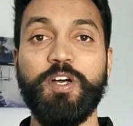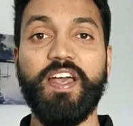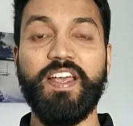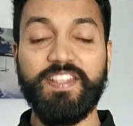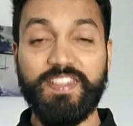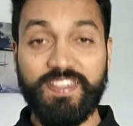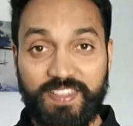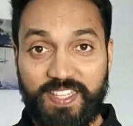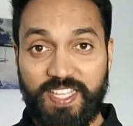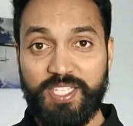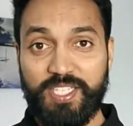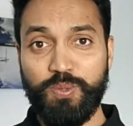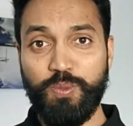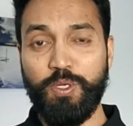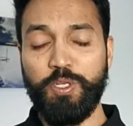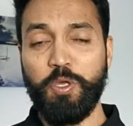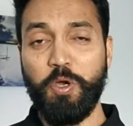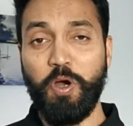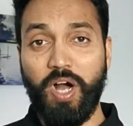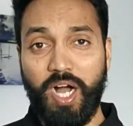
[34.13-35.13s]
in this
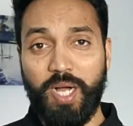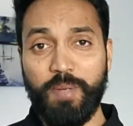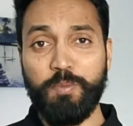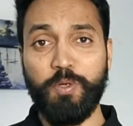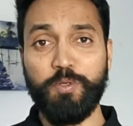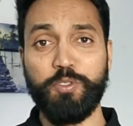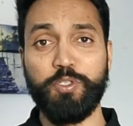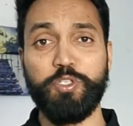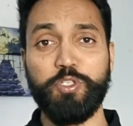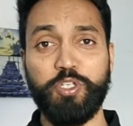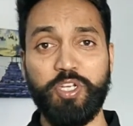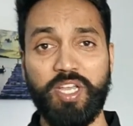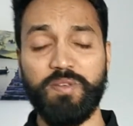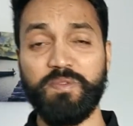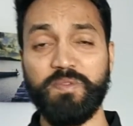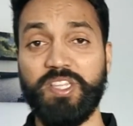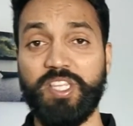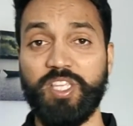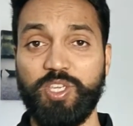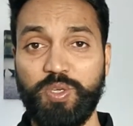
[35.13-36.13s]
video, I'm going to share
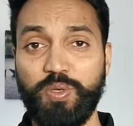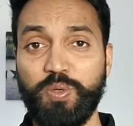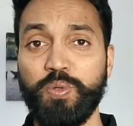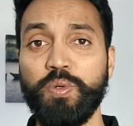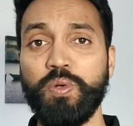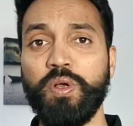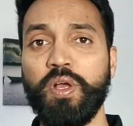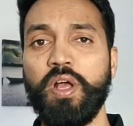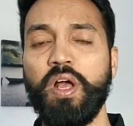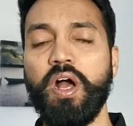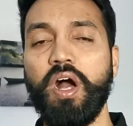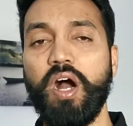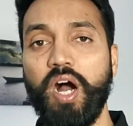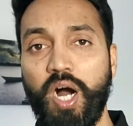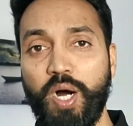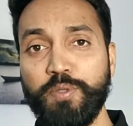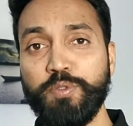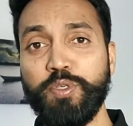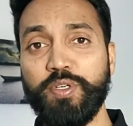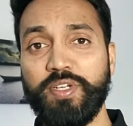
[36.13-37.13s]
with you
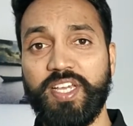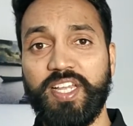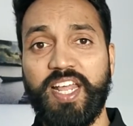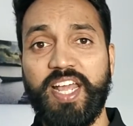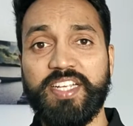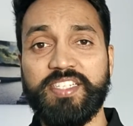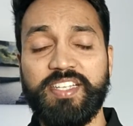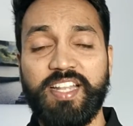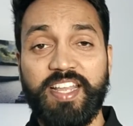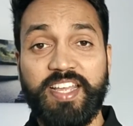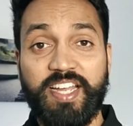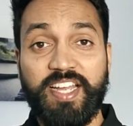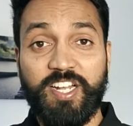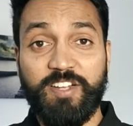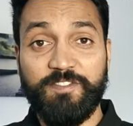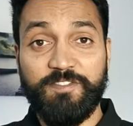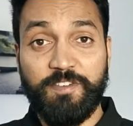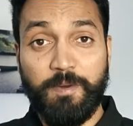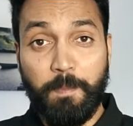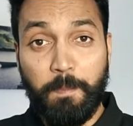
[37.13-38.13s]
how you can actually kind
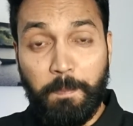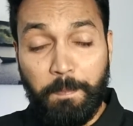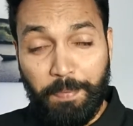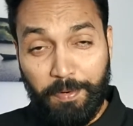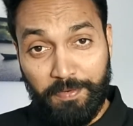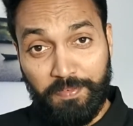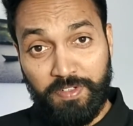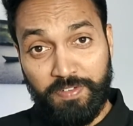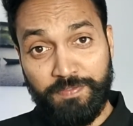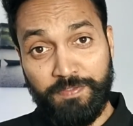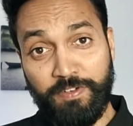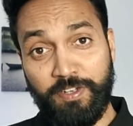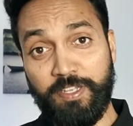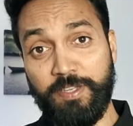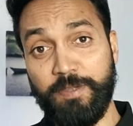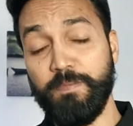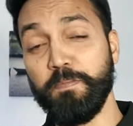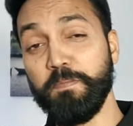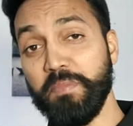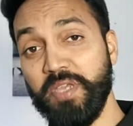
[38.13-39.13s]
of
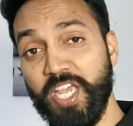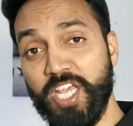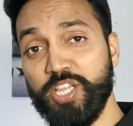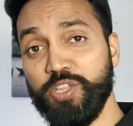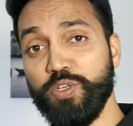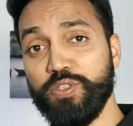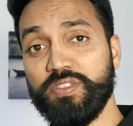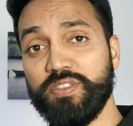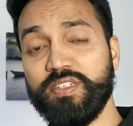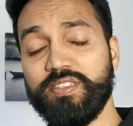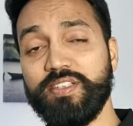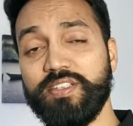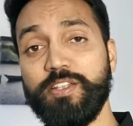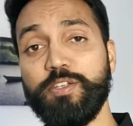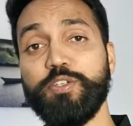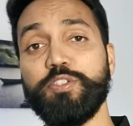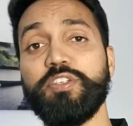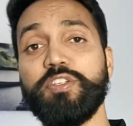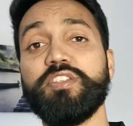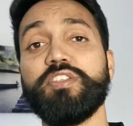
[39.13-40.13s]
powerfully make those
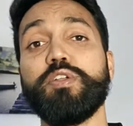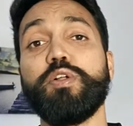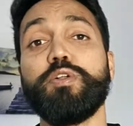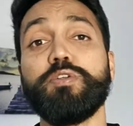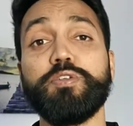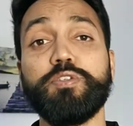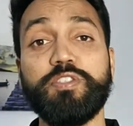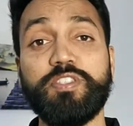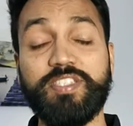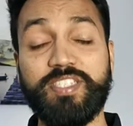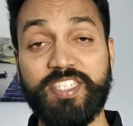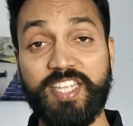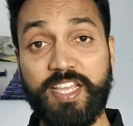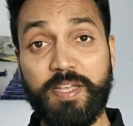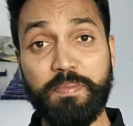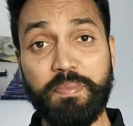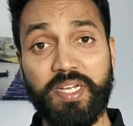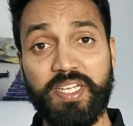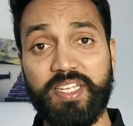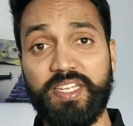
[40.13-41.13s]
resolutions and also
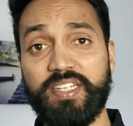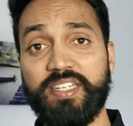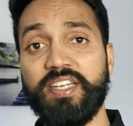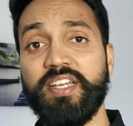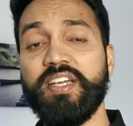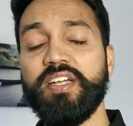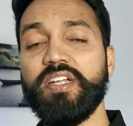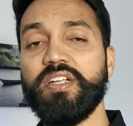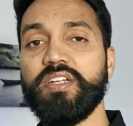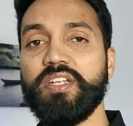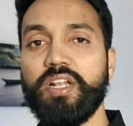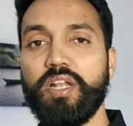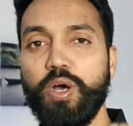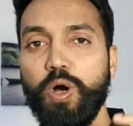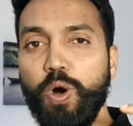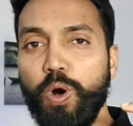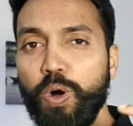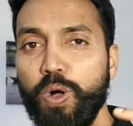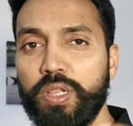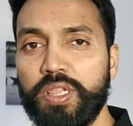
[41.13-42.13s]
stick by it till
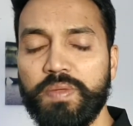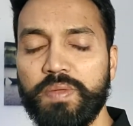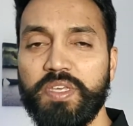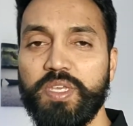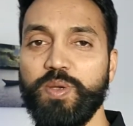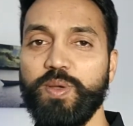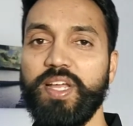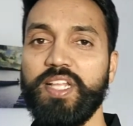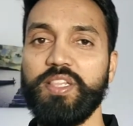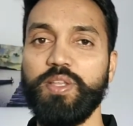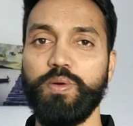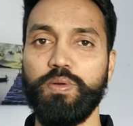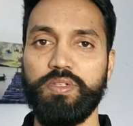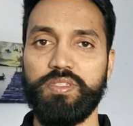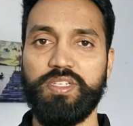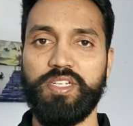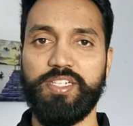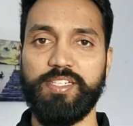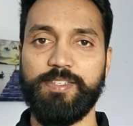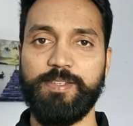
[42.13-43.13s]
all the way you get the
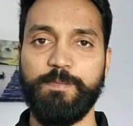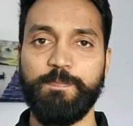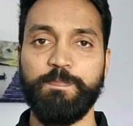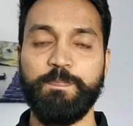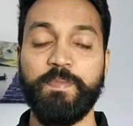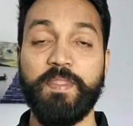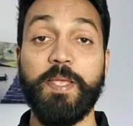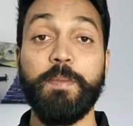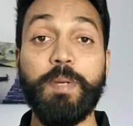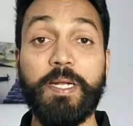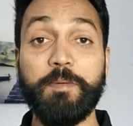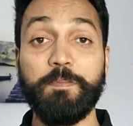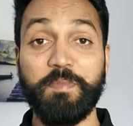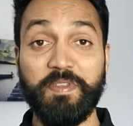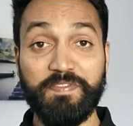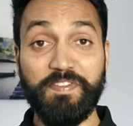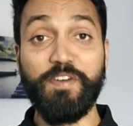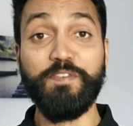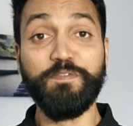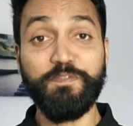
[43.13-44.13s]
results. But
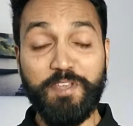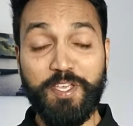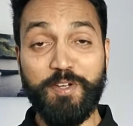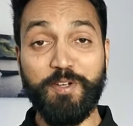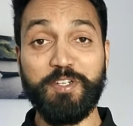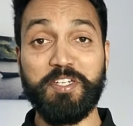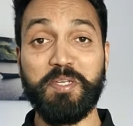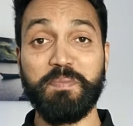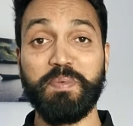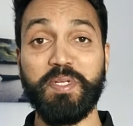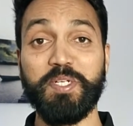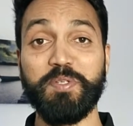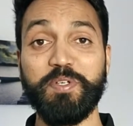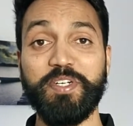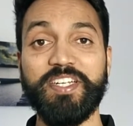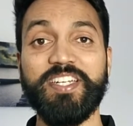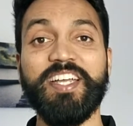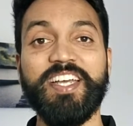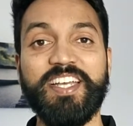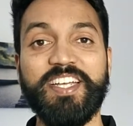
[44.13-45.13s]
before we go deep into
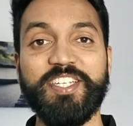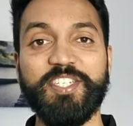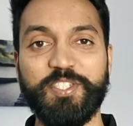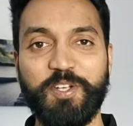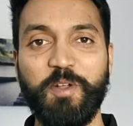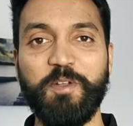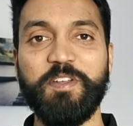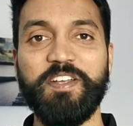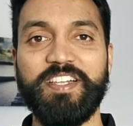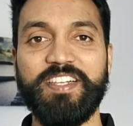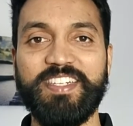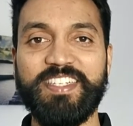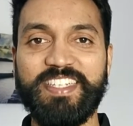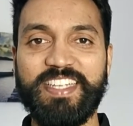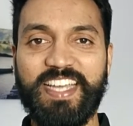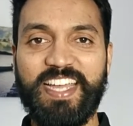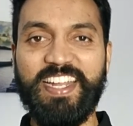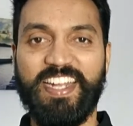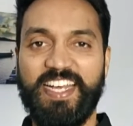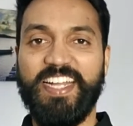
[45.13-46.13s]
it, show reel,
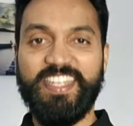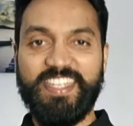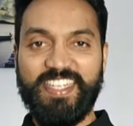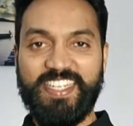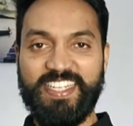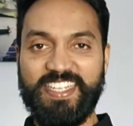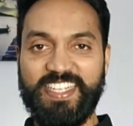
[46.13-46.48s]
hit it!